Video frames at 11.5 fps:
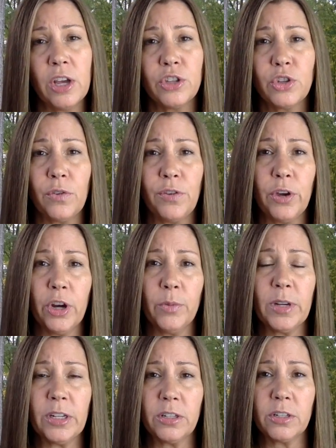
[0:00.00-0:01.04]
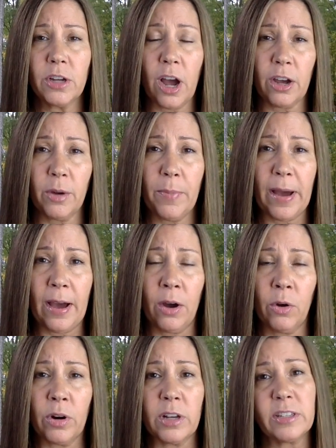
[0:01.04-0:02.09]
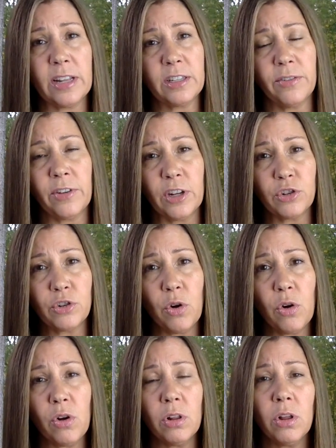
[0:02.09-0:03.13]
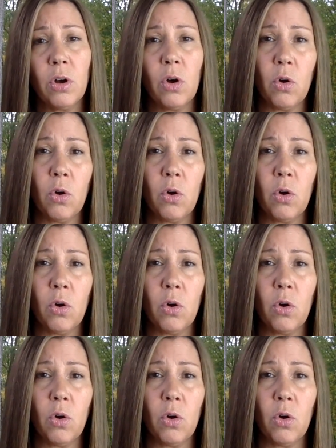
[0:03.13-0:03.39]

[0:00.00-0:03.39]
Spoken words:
So if you hear me talk about sense of control